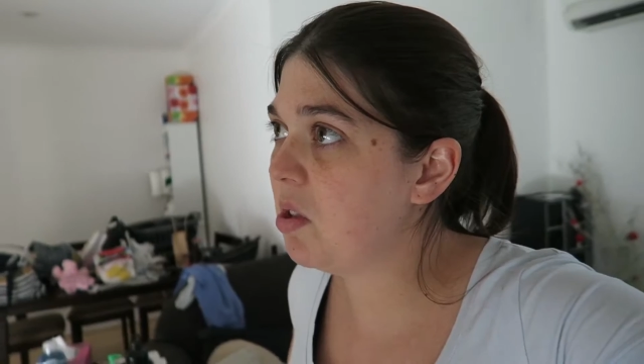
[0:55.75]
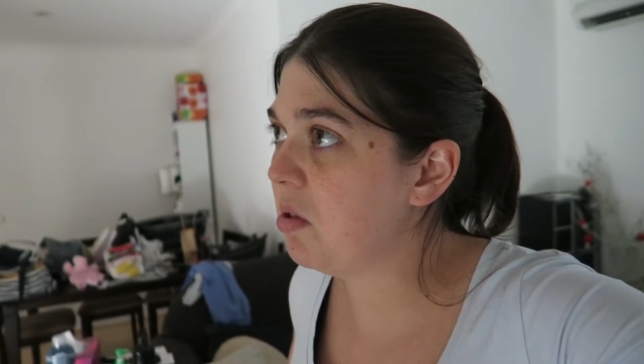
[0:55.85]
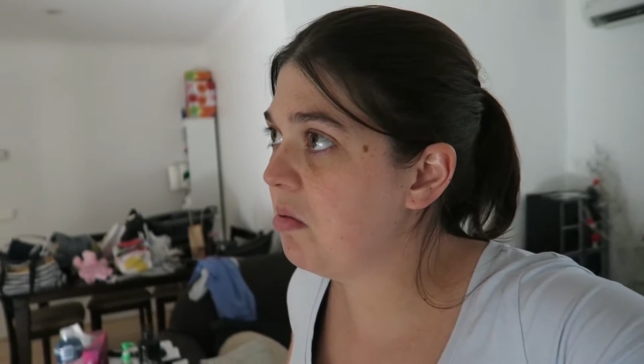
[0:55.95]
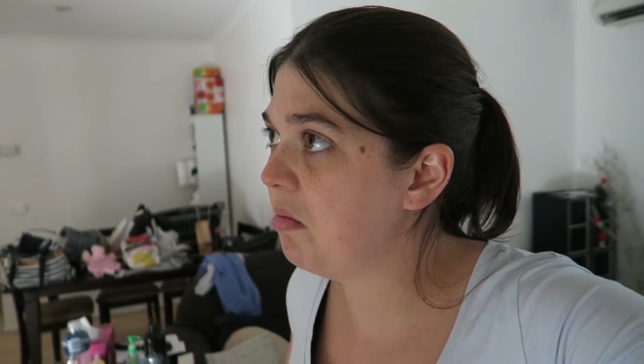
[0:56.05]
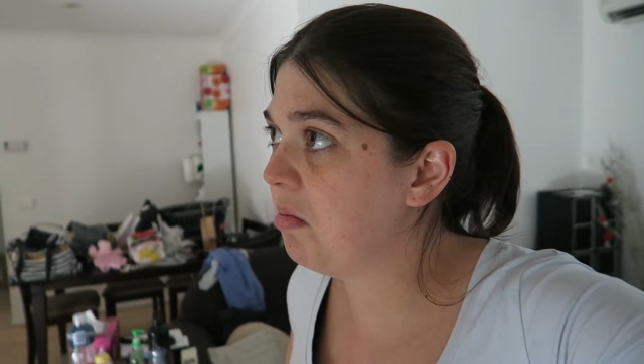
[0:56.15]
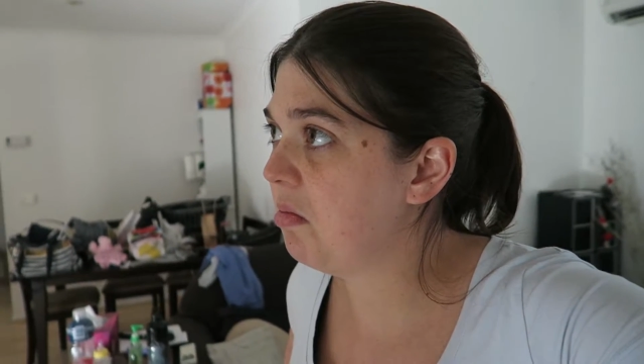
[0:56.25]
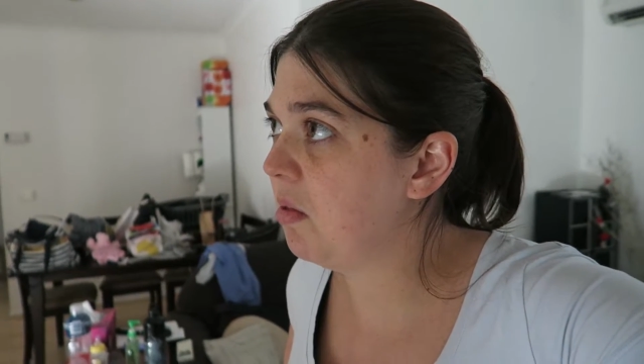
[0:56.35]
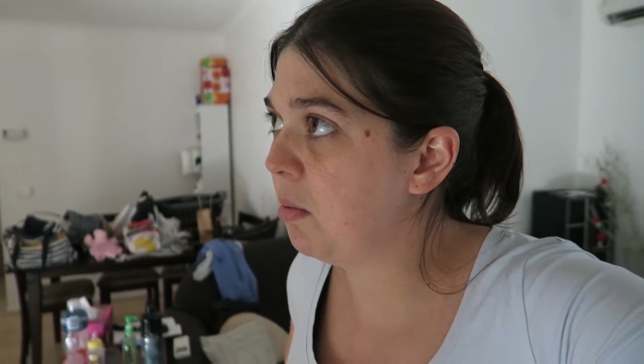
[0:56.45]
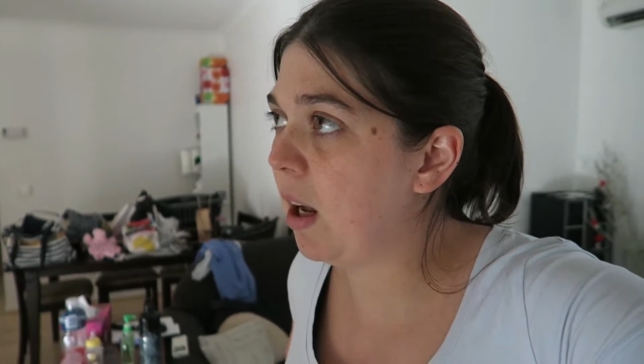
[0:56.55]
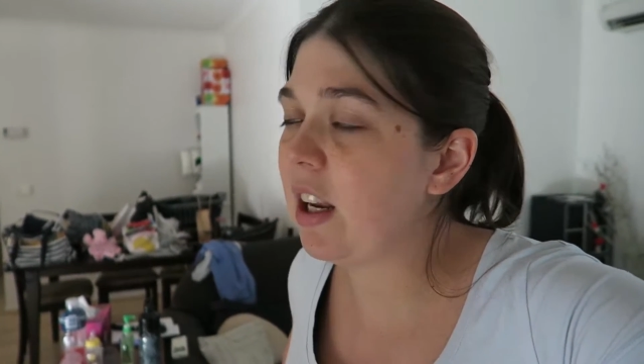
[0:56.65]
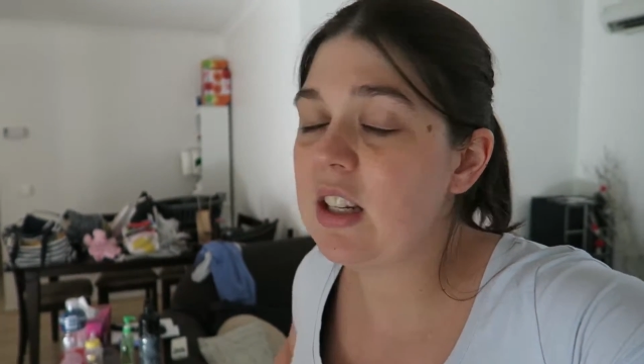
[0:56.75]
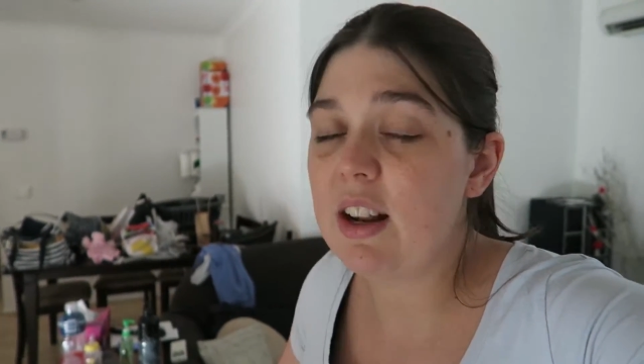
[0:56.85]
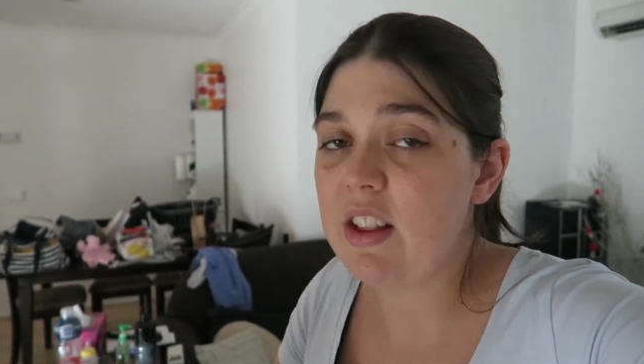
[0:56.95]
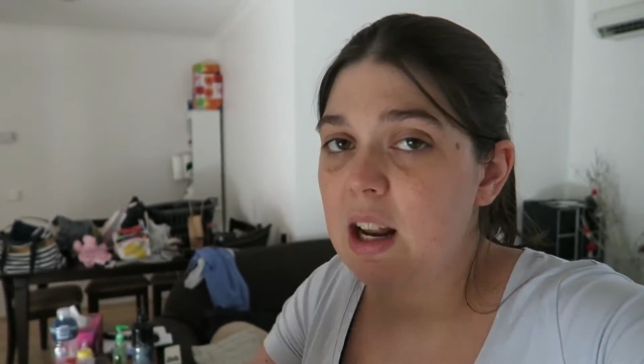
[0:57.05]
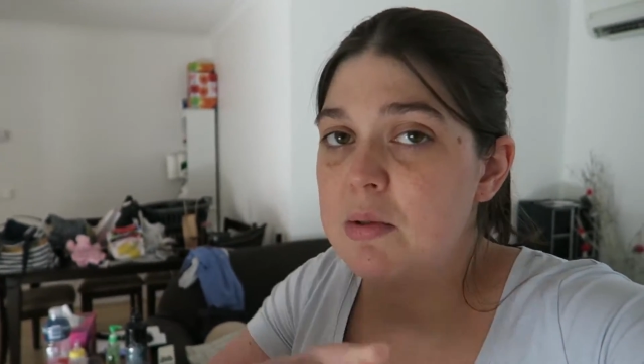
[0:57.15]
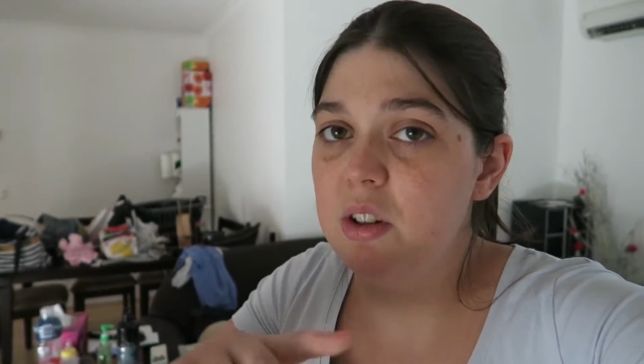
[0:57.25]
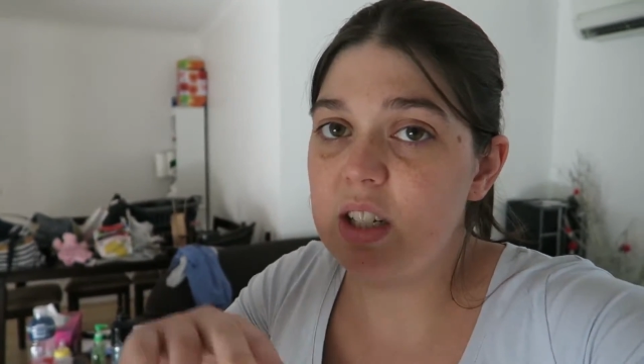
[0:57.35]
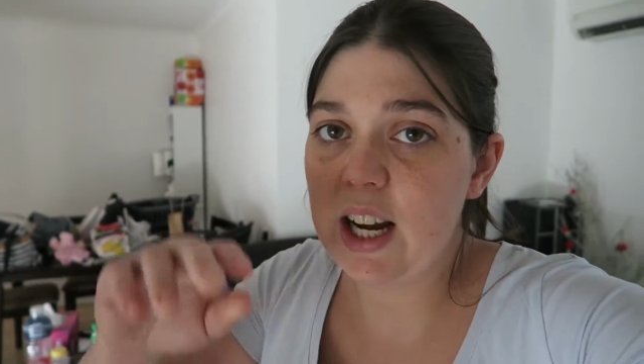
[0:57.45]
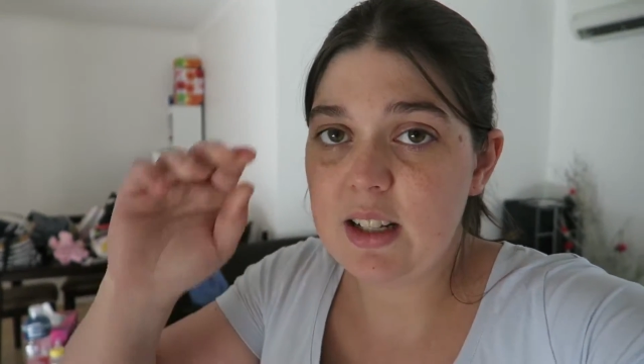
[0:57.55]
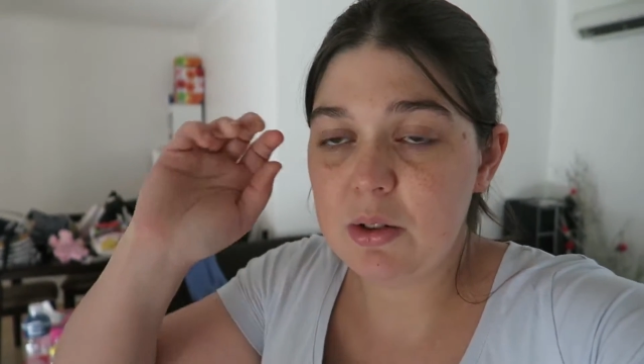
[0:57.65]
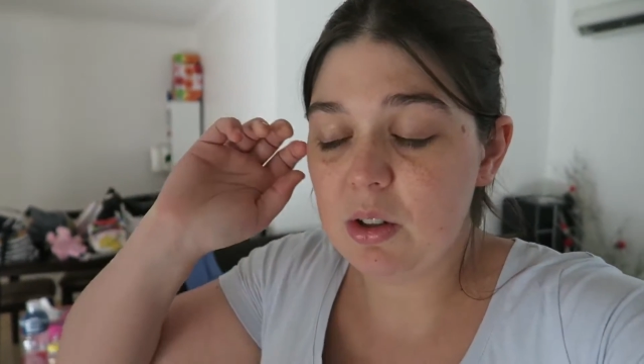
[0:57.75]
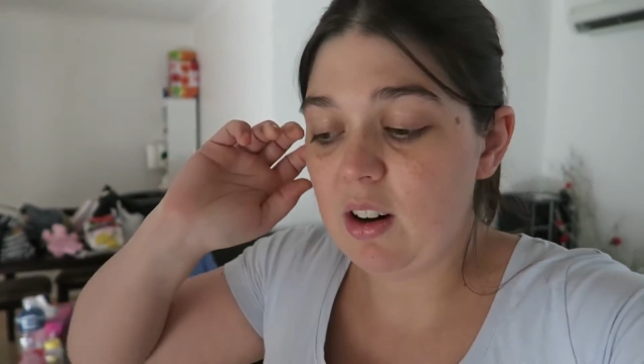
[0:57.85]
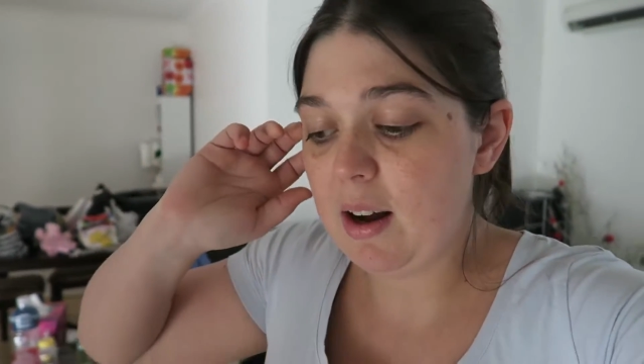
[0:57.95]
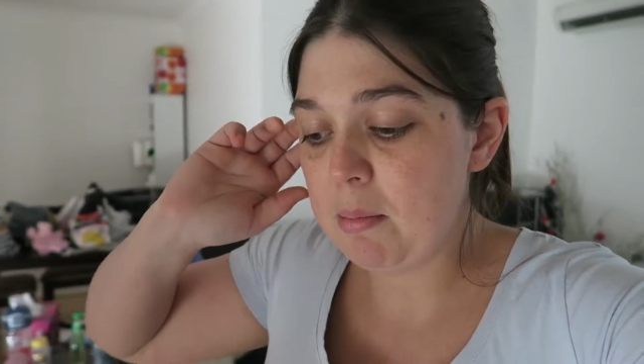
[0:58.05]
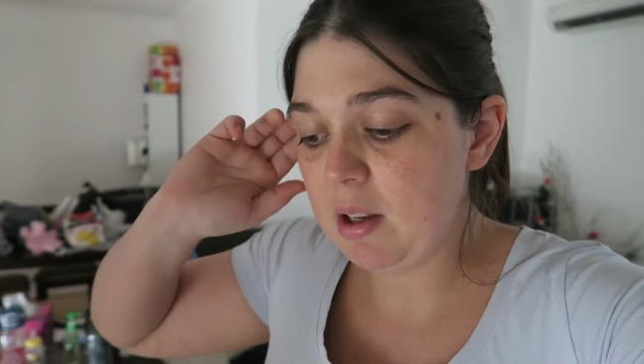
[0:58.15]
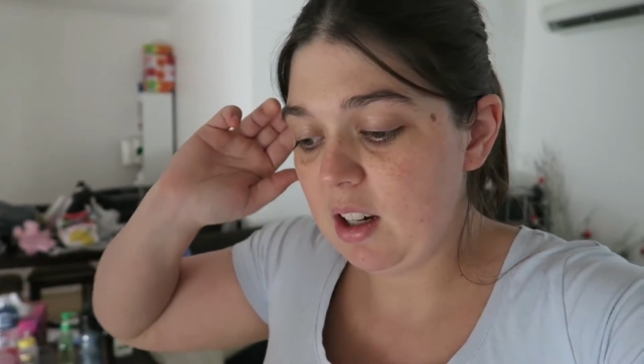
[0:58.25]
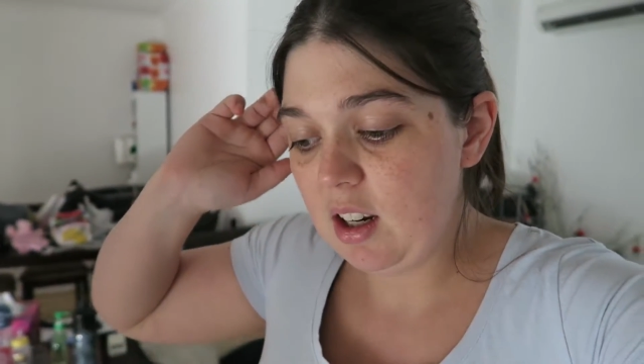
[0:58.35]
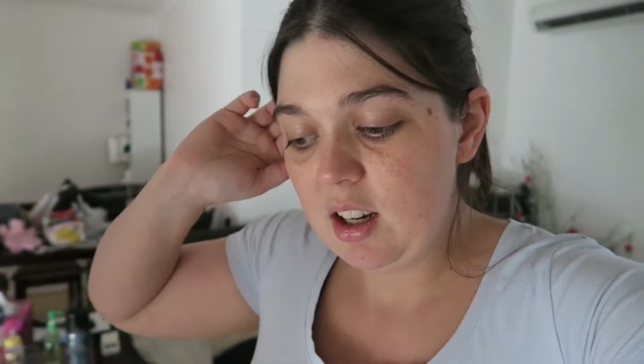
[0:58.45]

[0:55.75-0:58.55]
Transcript: Well, I did have the nap during the day, so it was alright, but